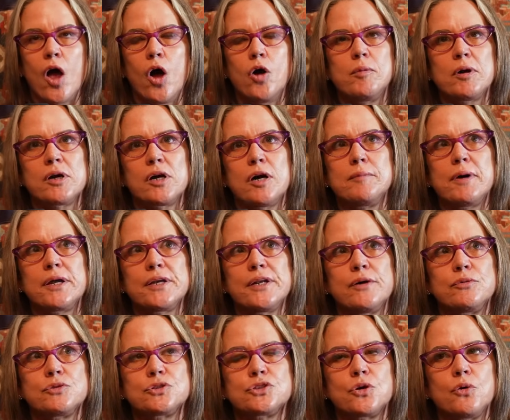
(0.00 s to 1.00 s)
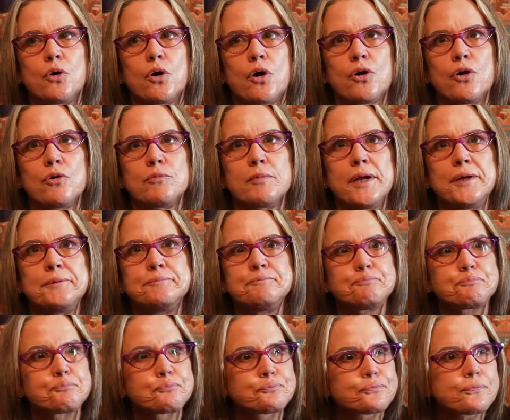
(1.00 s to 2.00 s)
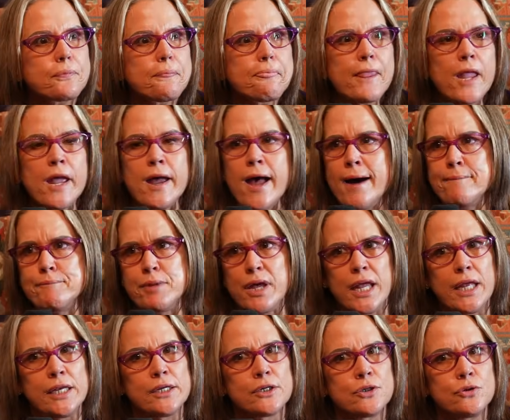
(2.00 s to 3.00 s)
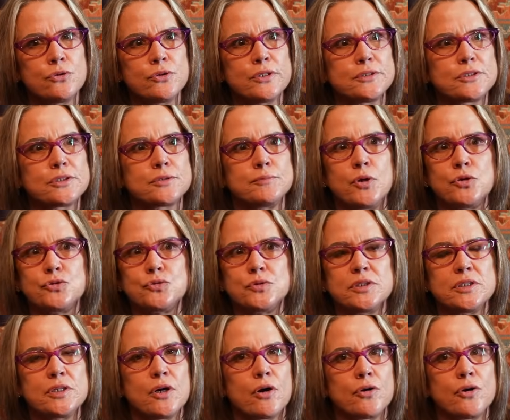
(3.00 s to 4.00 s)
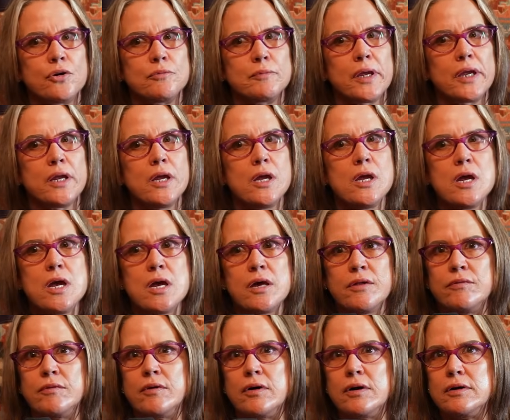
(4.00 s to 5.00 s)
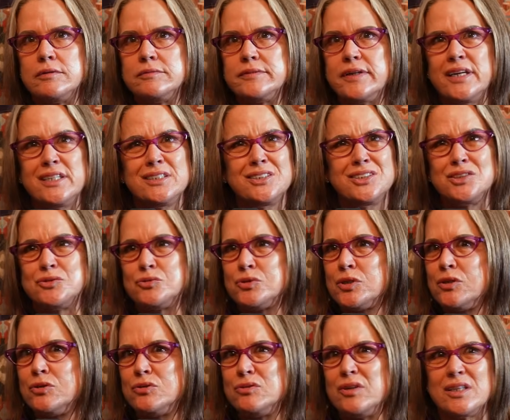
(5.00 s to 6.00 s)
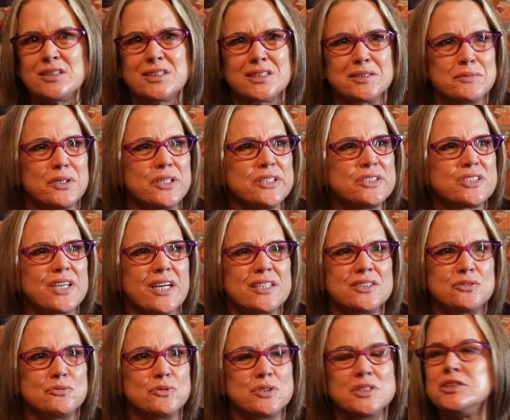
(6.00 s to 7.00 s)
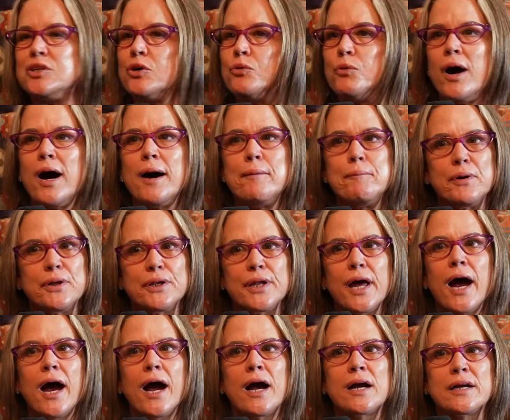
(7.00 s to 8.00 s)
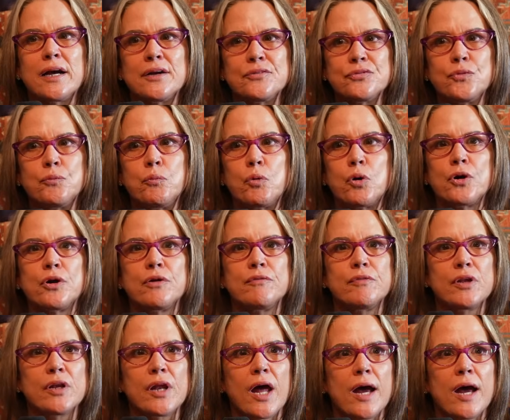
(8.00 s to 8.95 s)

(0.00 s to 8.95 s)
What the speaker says: Oh my God, my dad was so hard on me. I mean, holy smokes, was he hard on me. Angie and Ro, not so much. I don't really know why, but I got the brunt of it.